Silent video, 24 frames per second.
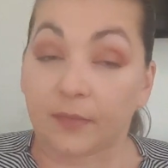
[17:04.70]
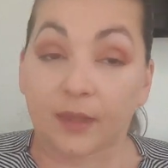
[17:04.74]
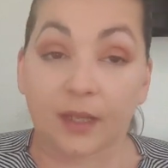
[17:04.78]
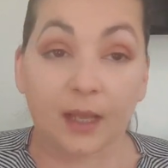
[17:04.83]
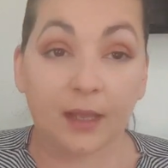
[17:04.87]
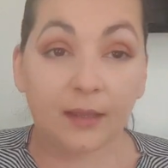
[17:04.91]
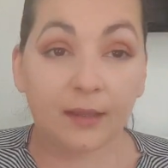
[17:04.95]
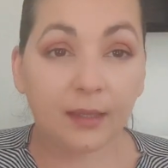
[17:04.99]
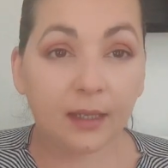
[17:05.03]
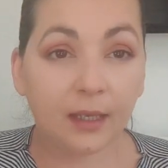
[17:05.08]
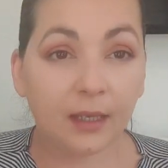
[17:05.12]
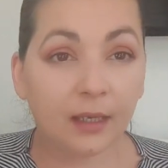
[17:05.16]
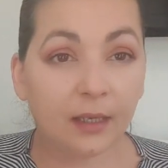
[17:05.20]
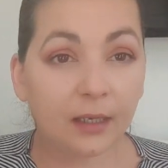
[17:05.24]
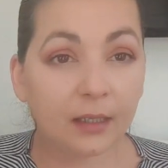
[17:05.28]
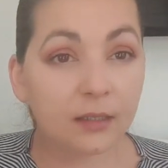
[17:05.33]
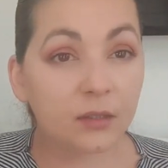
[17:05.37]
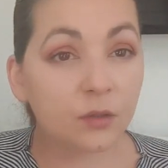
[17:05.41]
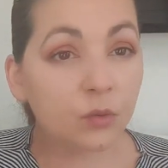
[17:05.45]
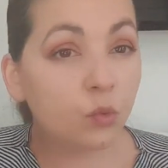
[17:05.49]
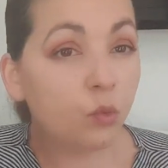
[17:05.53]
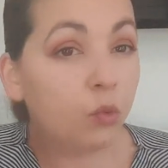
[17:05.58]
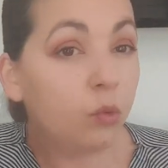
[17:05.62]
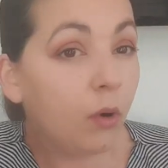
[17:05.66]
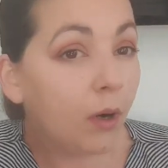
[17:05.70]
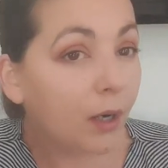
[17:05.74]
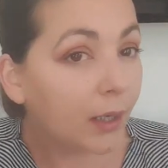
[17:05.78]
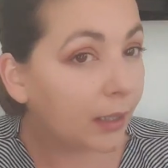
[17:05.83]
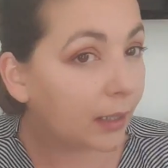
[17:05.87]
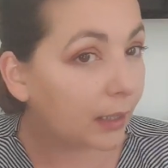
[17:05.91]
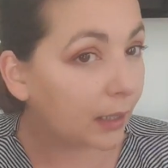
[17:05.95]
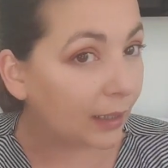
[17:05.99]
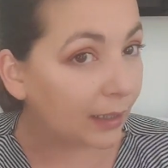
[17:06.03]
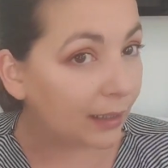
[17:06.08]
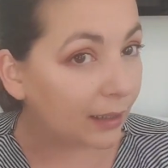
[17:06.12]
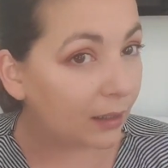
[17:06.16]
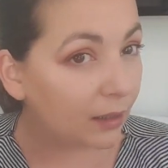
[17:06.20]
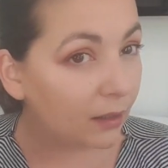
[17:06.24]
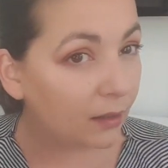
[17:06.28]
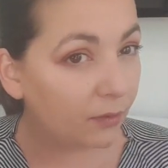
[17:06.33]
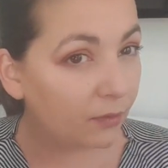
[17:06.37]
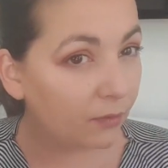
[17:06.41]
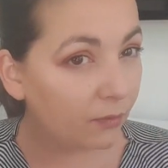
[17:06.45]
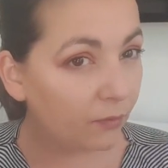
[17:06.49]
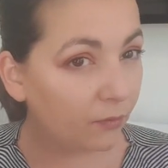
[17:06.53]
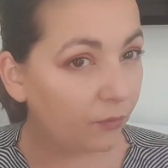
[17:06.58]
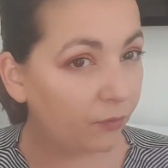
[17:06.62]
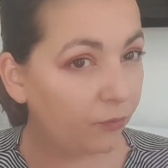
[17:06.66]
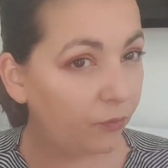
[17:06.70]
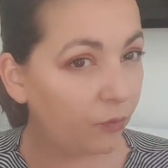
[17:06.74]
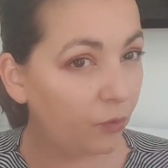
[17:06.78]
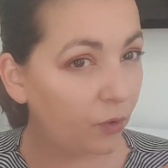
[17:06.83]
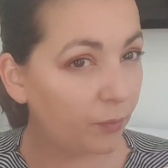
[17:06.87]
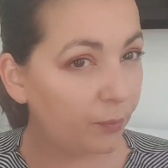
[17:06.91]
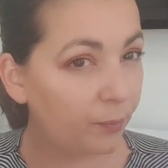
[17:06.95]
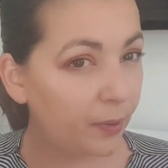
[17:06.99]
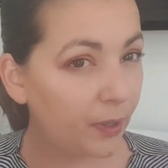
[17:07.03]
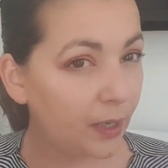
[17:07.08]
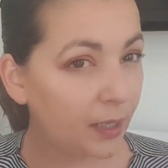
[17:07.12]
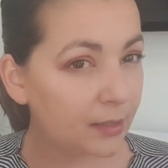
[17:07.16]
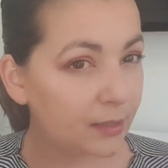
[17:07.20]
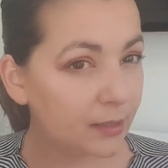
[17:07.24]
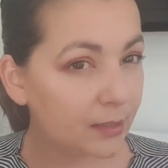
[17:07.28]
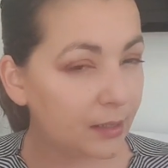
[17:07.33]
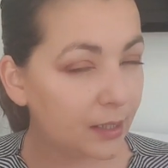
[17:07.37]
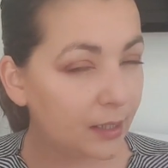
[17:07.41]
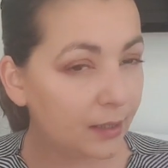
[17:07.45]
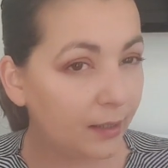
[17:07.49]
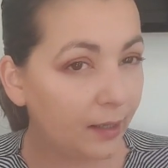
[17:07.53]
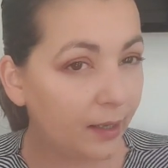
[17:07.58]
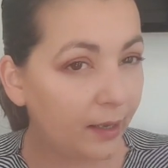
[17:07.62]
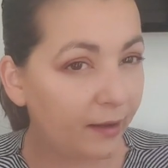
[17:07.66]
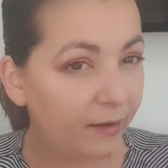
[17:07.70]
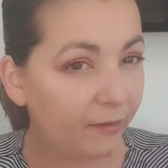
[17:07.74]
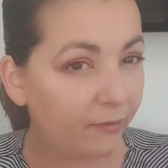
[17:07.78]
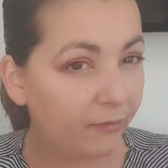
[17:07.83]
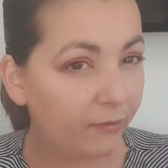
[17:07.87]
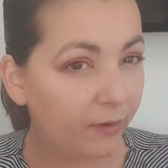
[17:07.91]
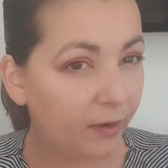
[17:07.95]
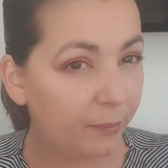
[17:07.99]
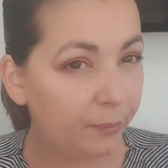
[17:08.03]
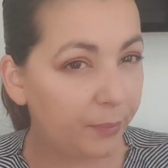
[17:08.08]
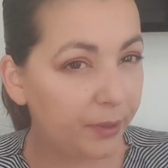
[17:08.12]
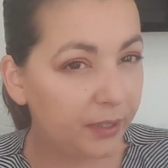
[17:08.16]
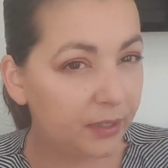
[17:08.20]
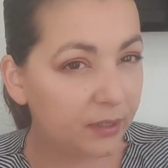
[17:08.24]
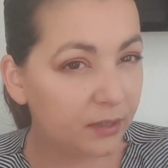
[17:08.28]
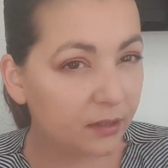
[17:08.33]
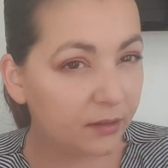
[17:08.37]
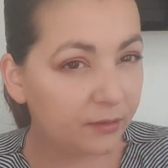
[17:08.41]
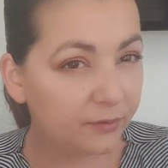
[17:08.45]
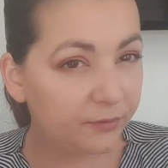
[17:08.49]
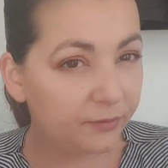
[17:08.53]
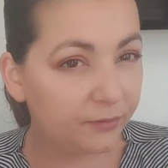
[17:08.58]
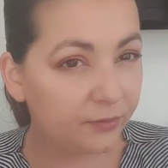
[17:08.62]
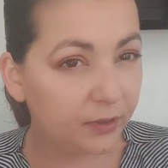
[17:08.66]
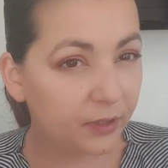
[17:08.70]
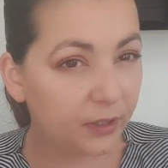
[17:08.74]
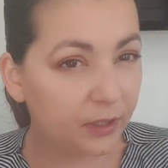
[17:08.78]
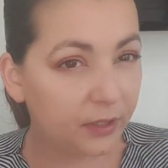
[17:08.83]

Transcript: I think it's working for plants that have a bit of